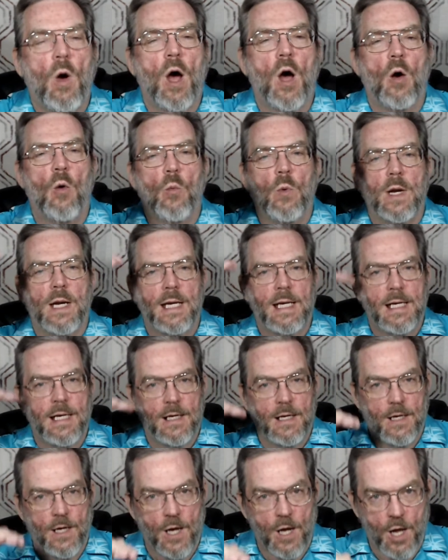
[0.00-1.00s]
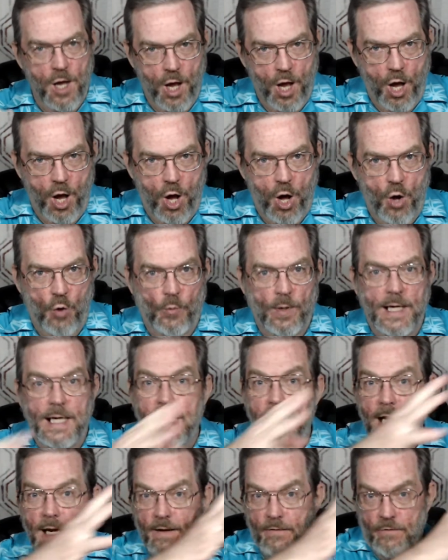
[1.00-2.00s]
we already
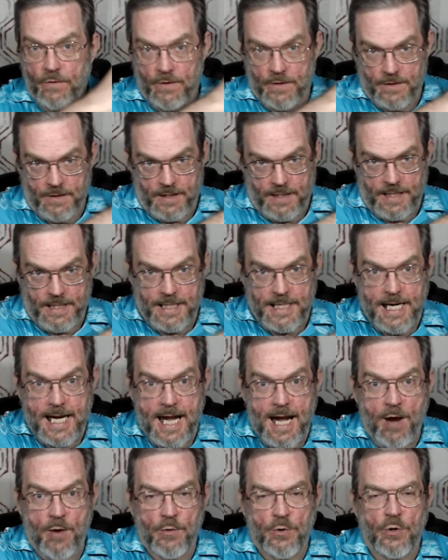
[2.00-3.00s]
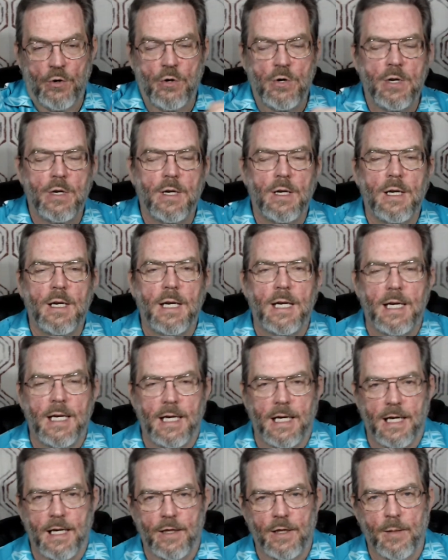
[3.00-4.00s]
have encountered
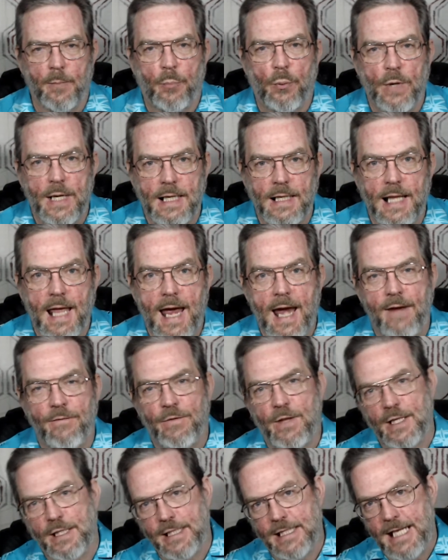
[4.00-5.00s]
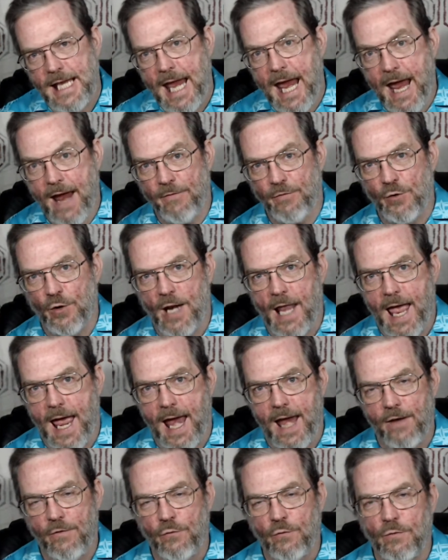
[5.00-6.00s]
in the pre-life that's the
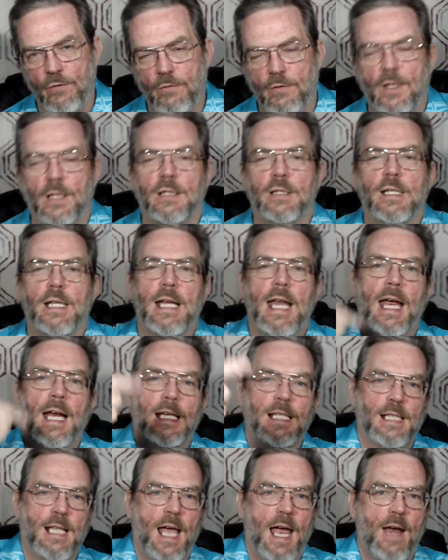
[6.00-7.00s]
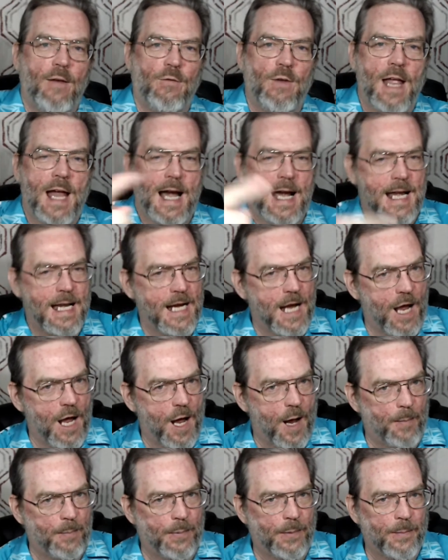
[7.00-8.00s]
afterlife, that's the next life lining
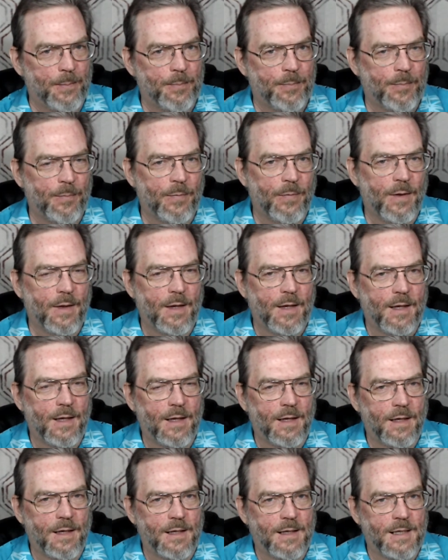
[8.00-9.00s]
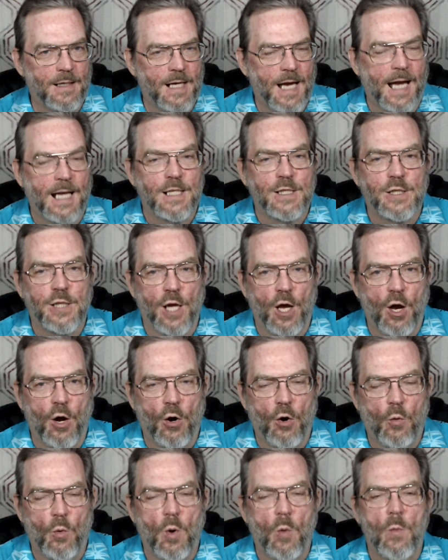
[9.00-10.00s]
up. And so
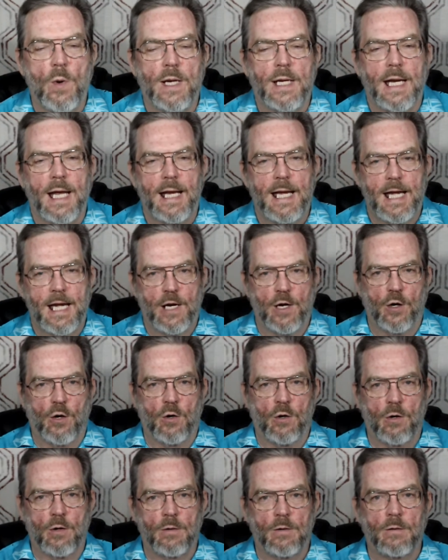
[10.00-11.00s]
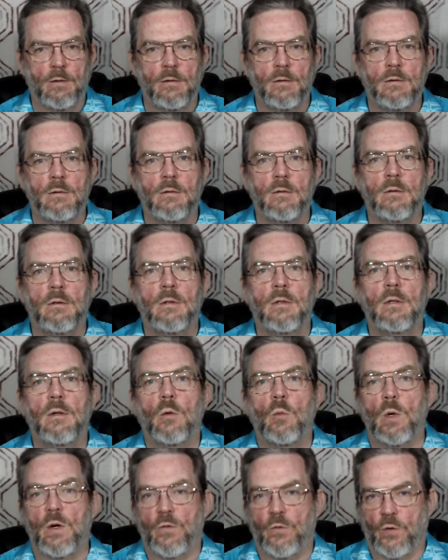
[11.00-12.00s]
when we get here,
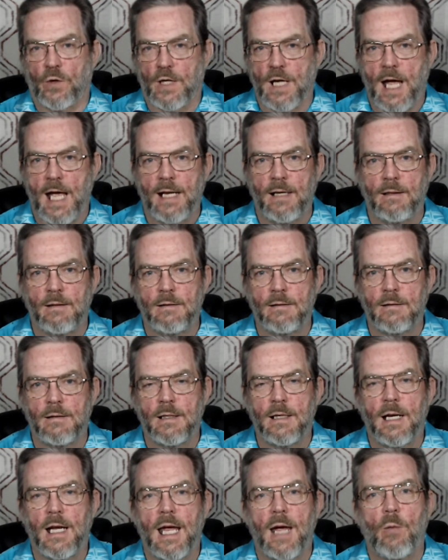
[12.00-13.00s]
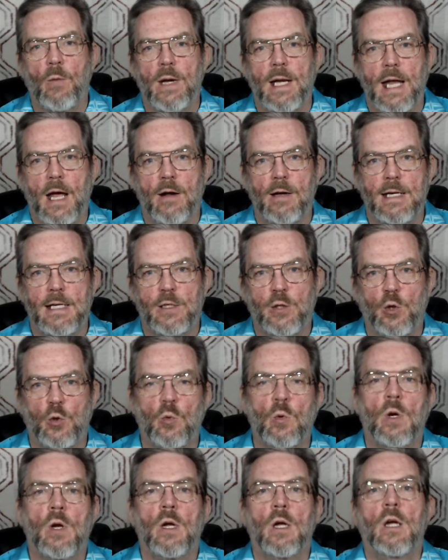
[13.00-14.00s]
we've forgotten, and we now need to
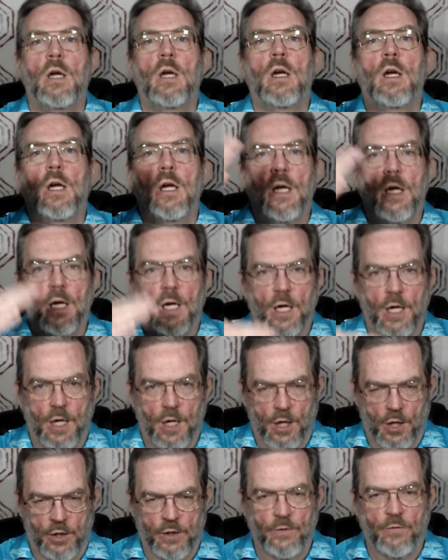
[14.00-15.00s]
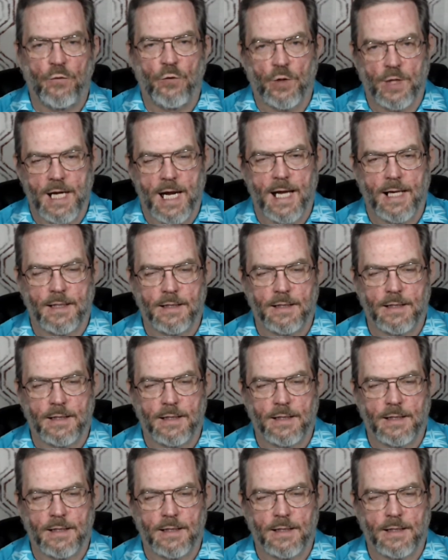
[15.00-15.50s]
unforget.